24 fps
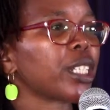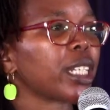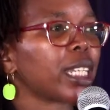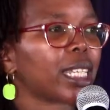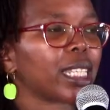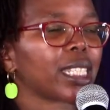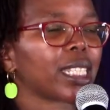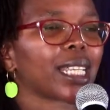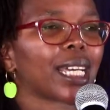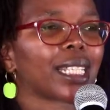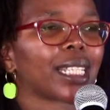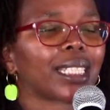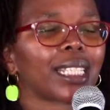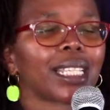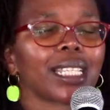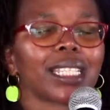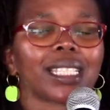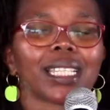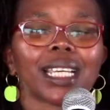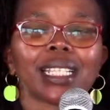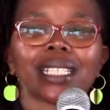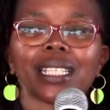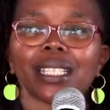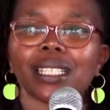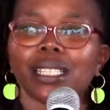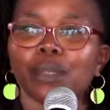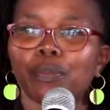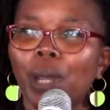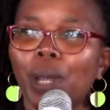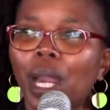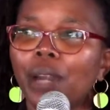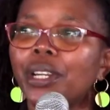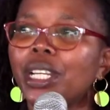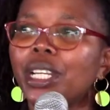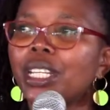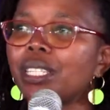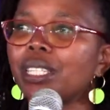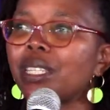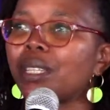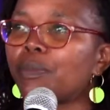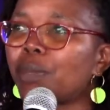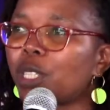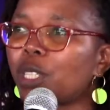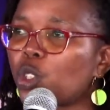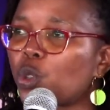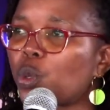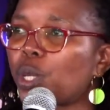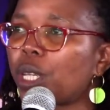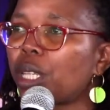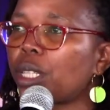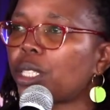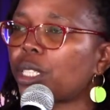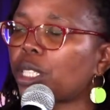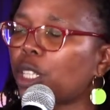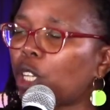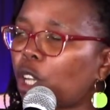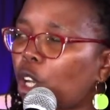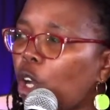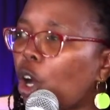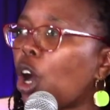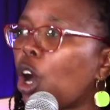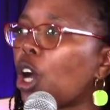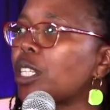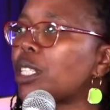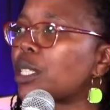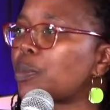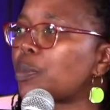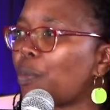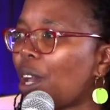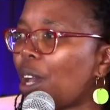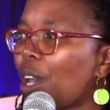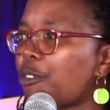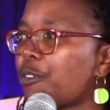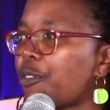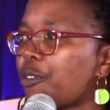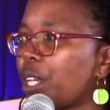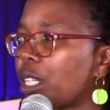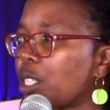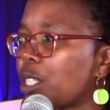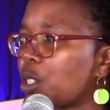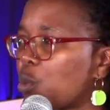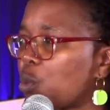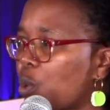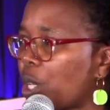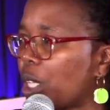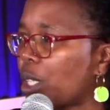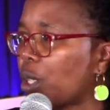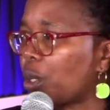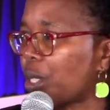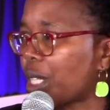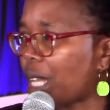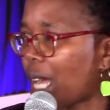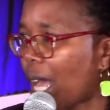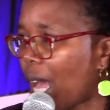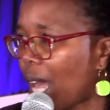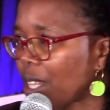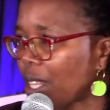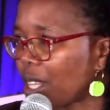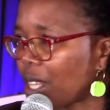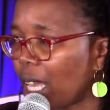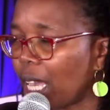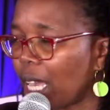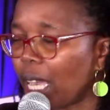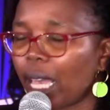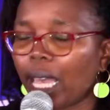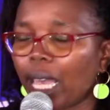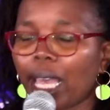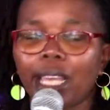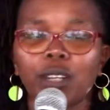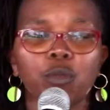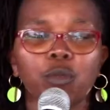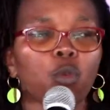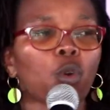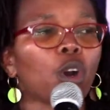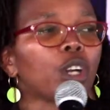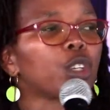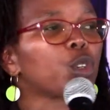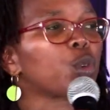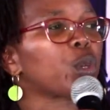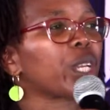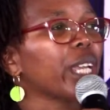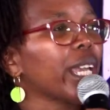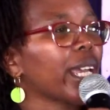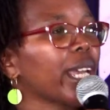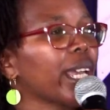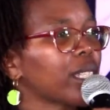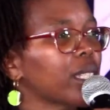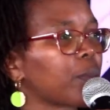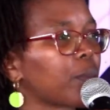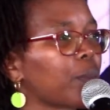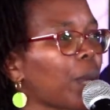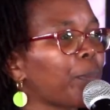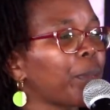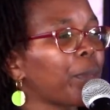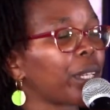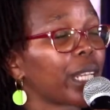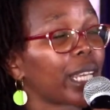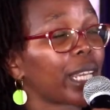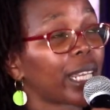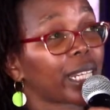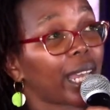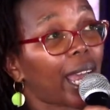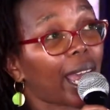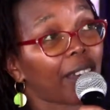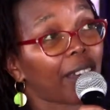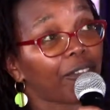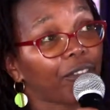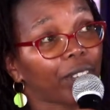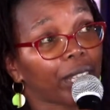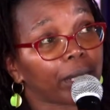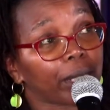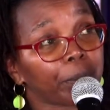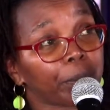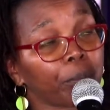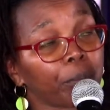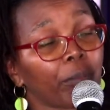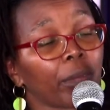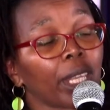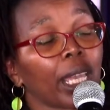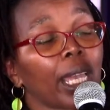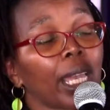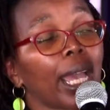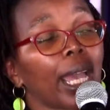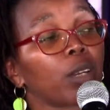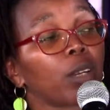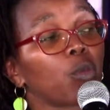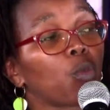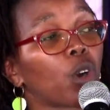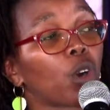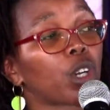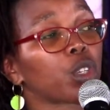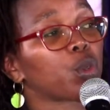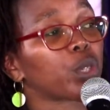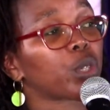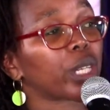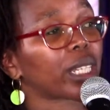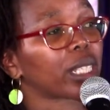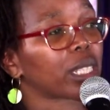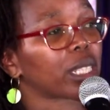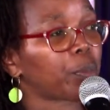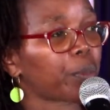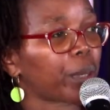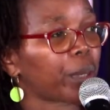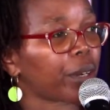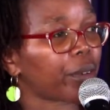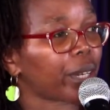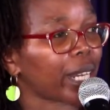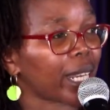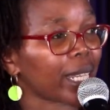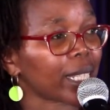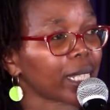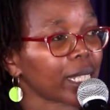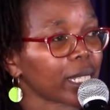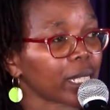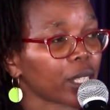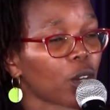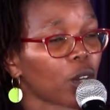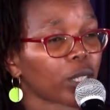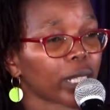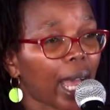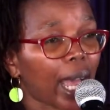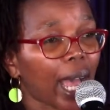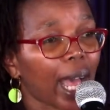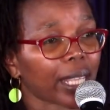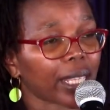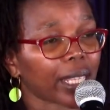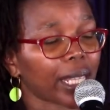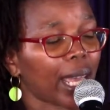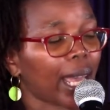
is that there is a disparity between God's perfect will on earth and what we, I mean, in heaven and what we experience on earth.